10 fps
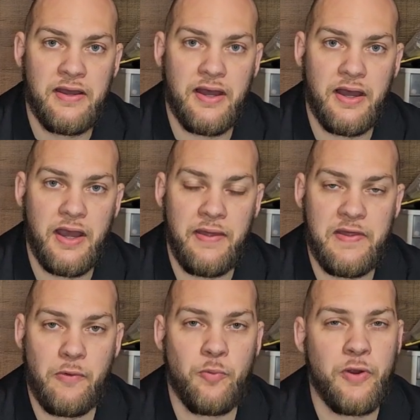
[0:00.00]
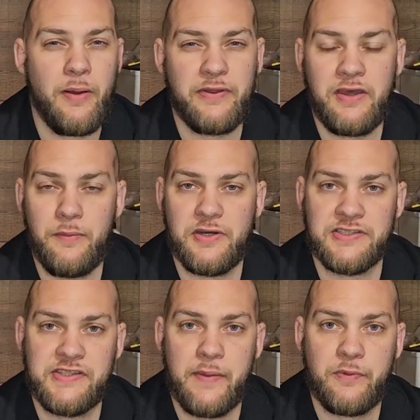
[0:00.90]
And that will probably come in a
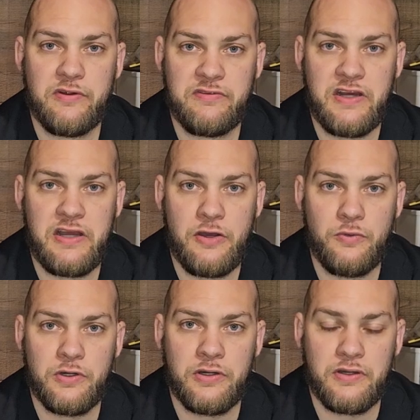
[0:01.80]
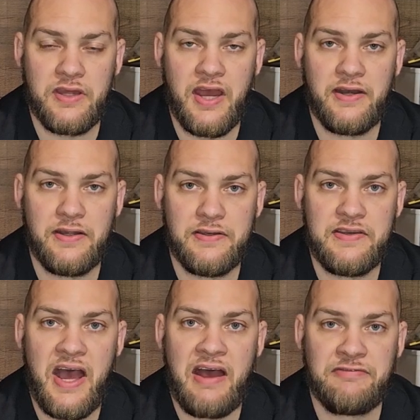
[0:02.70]
separate video. We're going to kind of
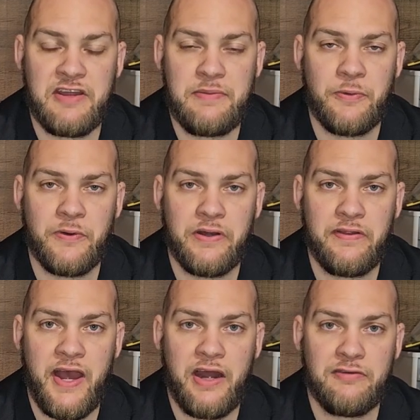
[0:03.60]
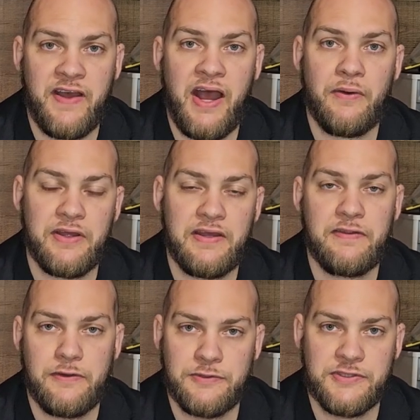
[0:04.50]
dive deeper into that of how to get
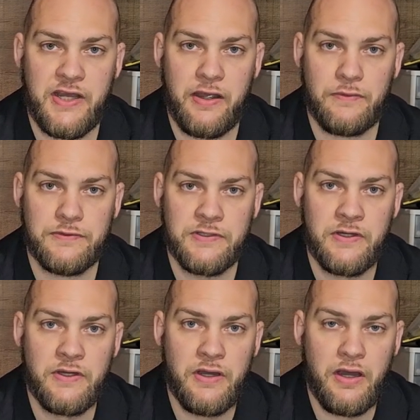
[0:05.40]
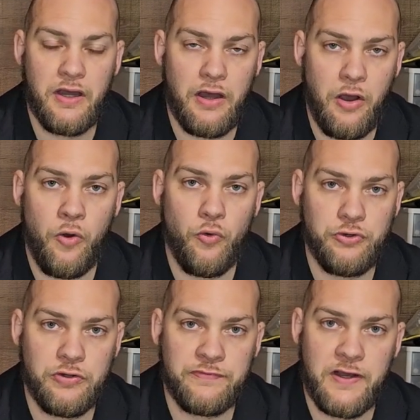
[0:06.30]
those sounds on
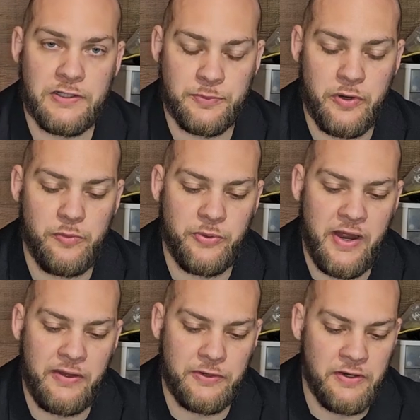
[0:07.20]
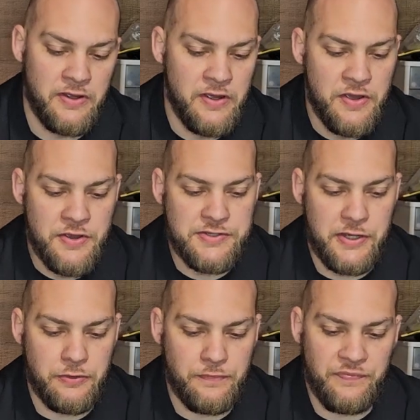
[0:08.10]
your Foxpro Prowler.
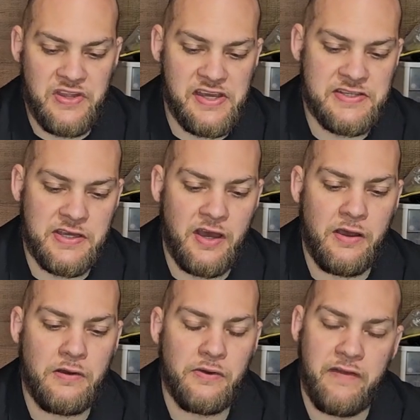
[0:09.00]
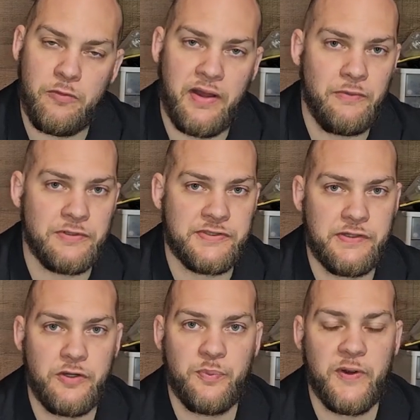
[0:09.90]
So this call, everybody wants to
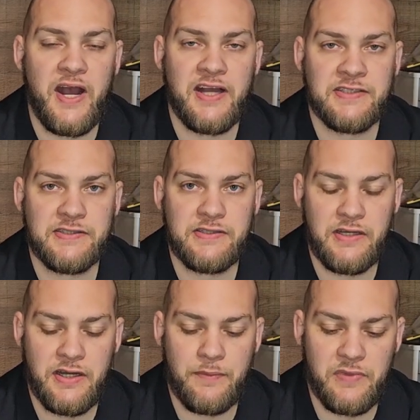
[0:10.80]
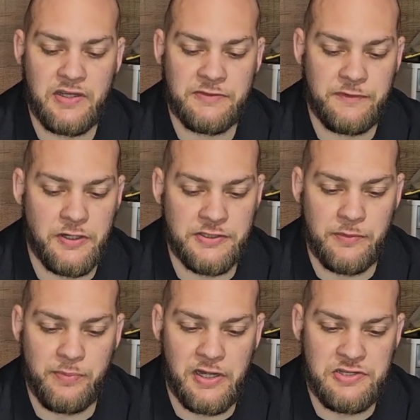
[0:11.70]
know price. As far as a
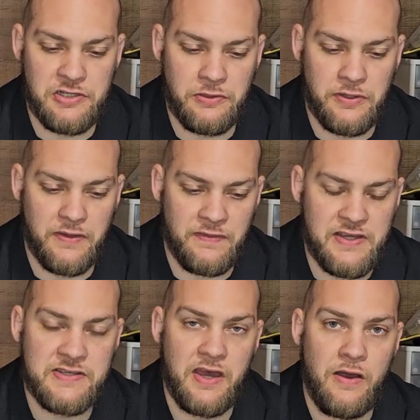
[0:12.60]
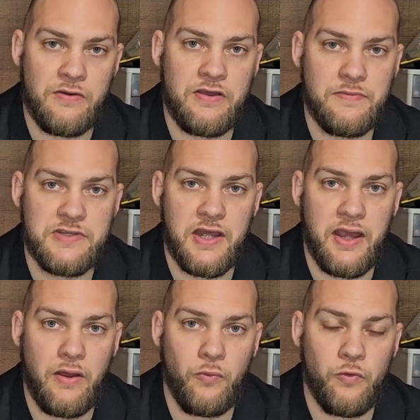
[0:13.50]
budget unit, this call comes in
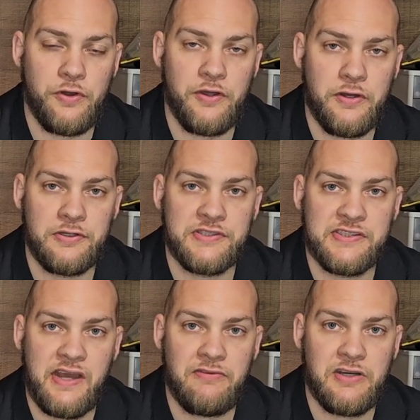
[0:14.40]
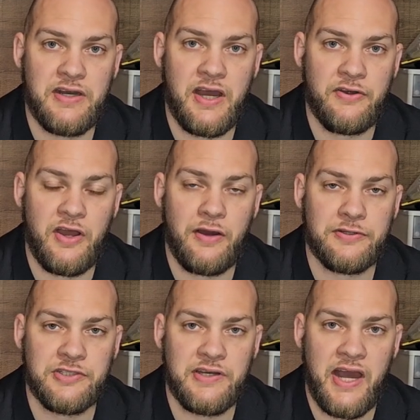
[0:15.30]
at
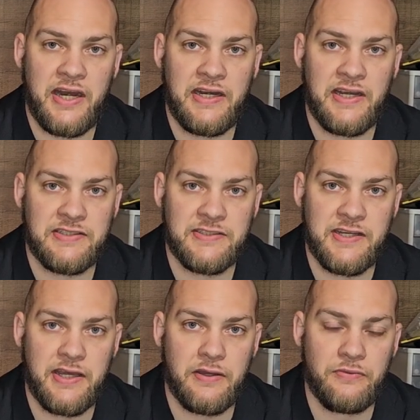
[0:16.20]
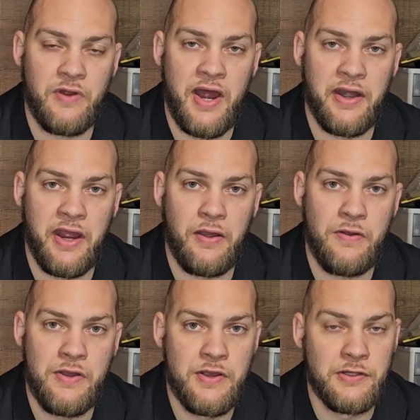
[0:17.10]
$179.99 right
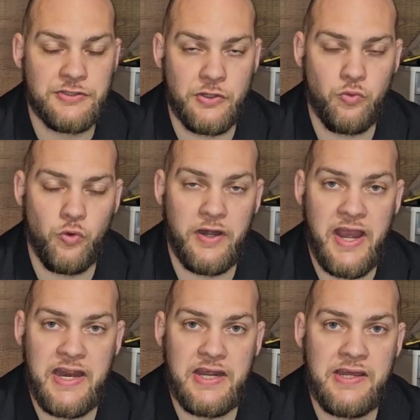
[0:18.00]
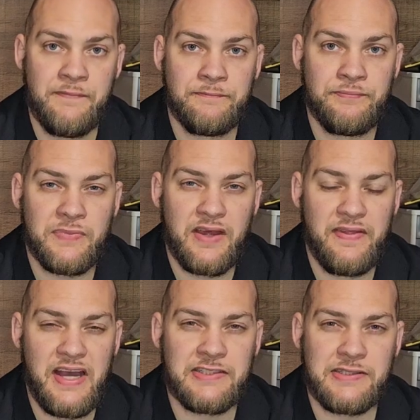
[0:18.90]
now. So $180.
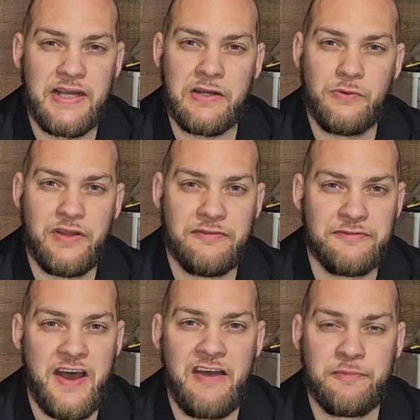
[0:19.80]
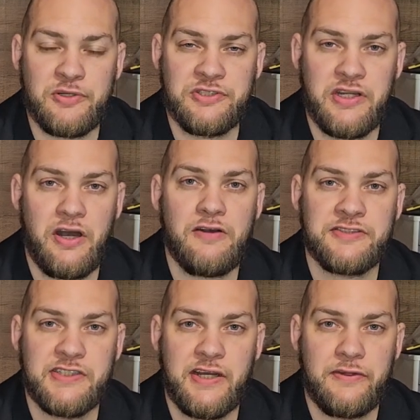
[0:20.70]
That's like with a 5% off
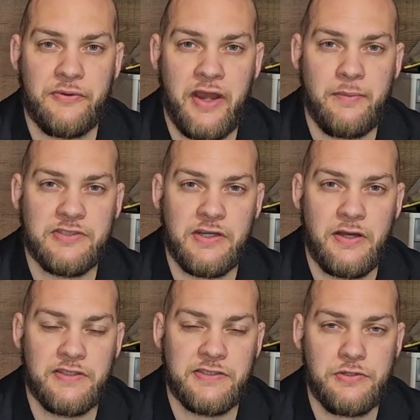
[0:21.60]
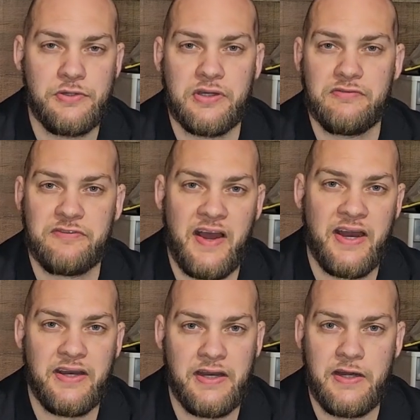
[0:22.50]
sale on Amazon, so you can
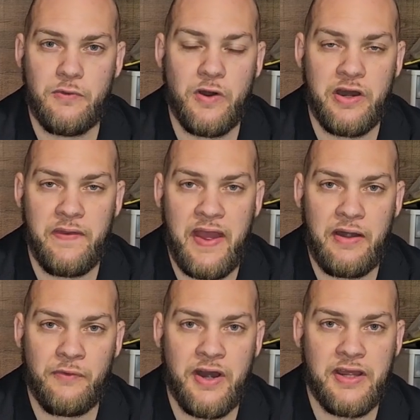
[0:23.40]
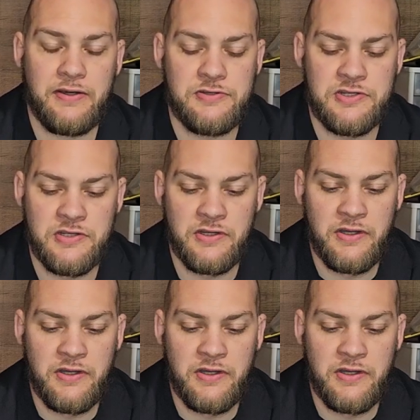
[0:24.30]
find it anywhere in that range.